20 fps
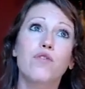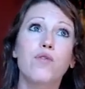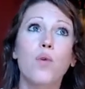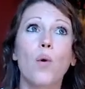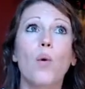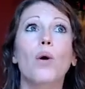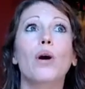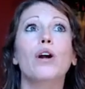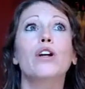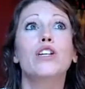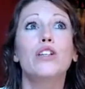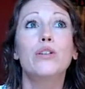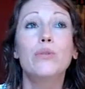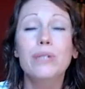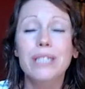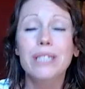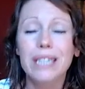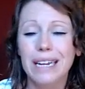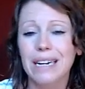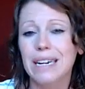for
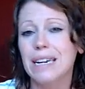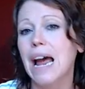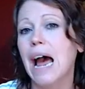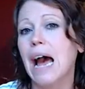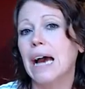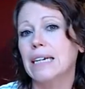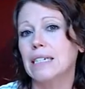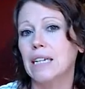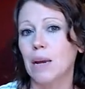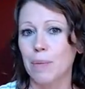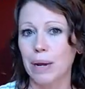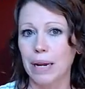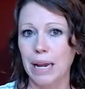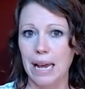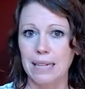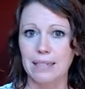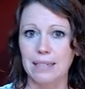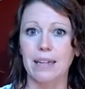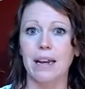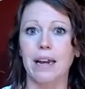use in an academic
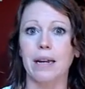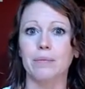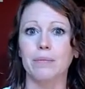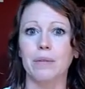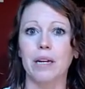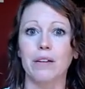essay.